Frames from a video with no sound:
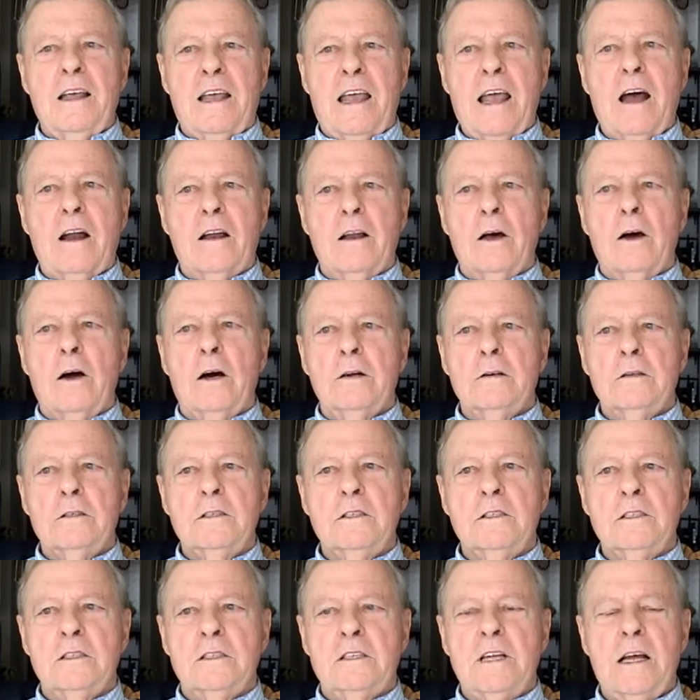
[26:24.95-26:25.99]
I counted
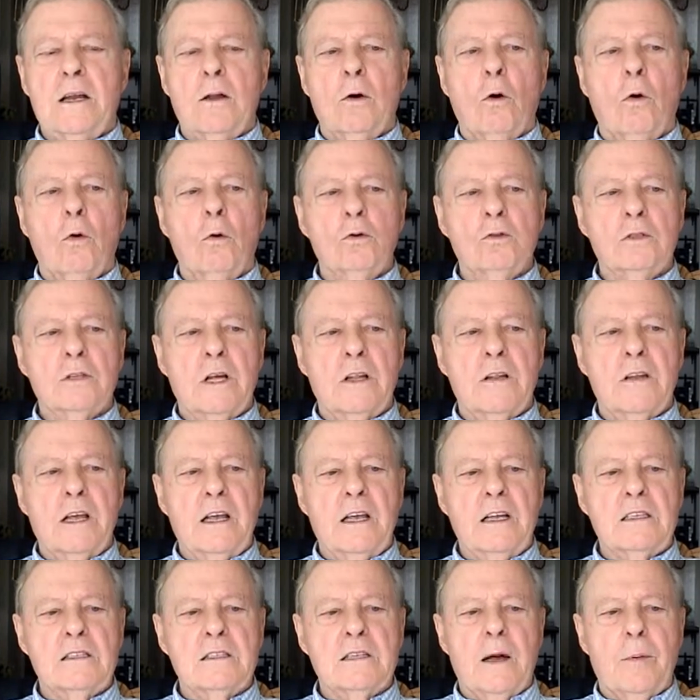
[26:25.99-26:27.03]
110 on? holes, I
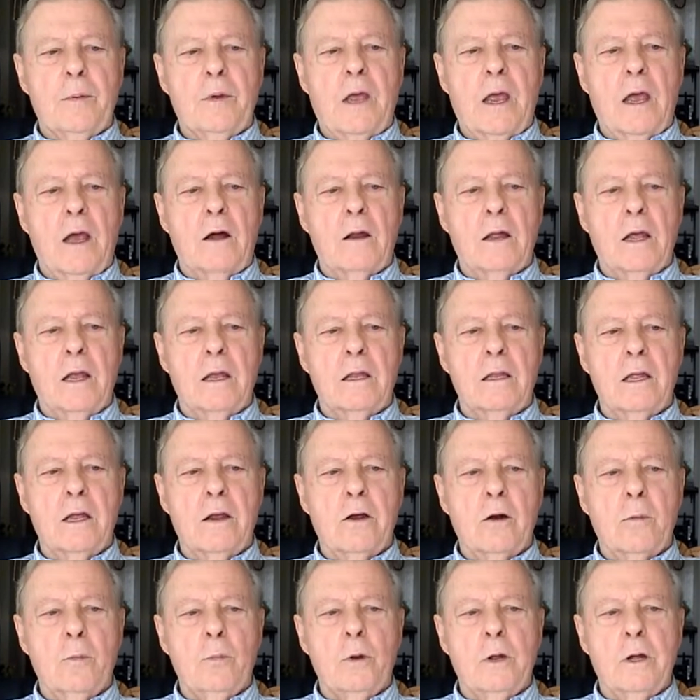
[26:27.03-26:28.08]
think, and stopped counting in the
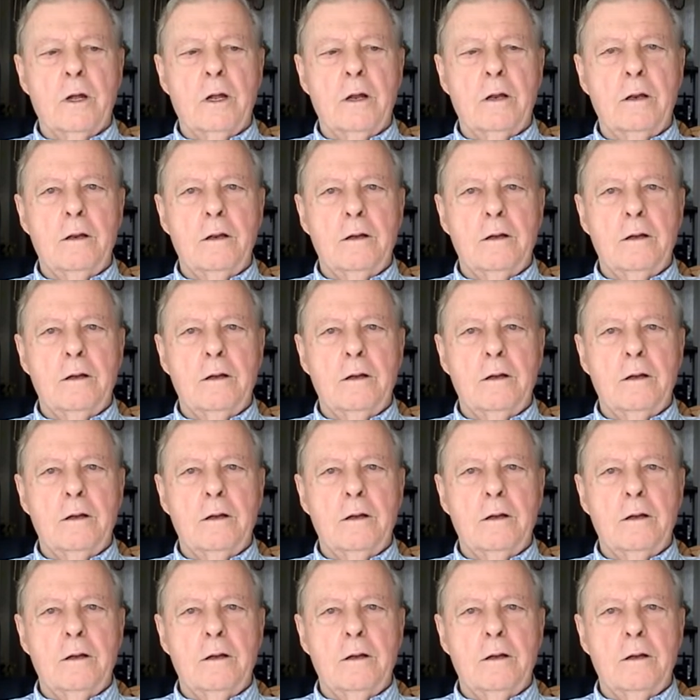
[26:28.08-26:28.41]
airplane.